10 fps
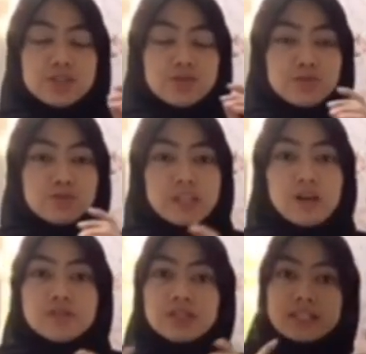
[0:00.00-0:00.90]

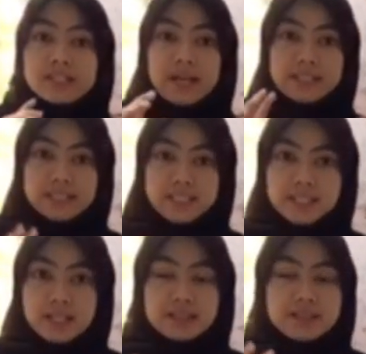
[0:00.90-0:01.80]
2019
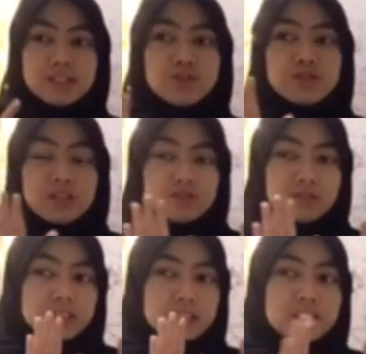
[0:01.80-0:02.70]
until
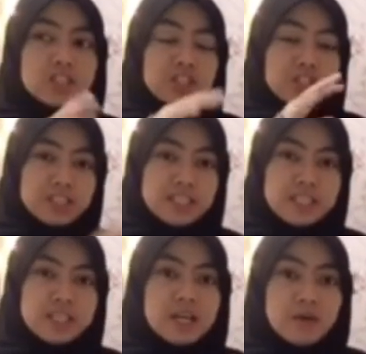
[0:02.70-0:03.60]

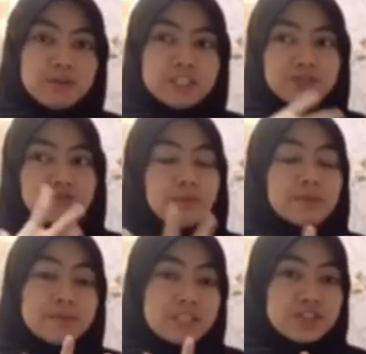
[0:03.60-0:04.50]
2030, which is from the
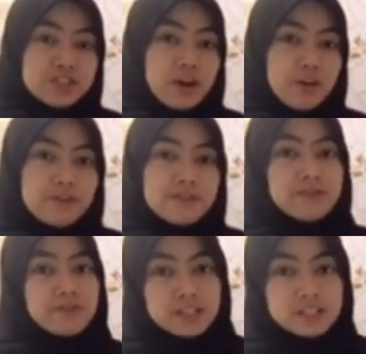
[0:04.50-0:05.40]
Ministry of
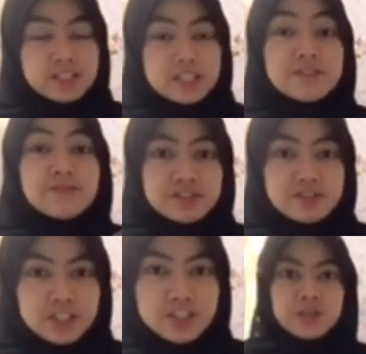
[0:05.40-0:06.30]

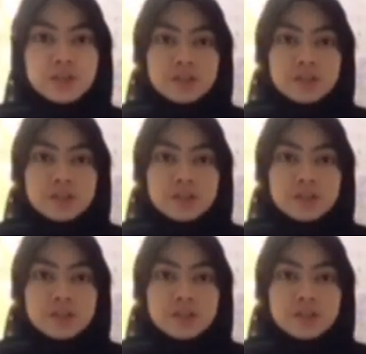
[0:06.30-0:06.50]
Infrastructure.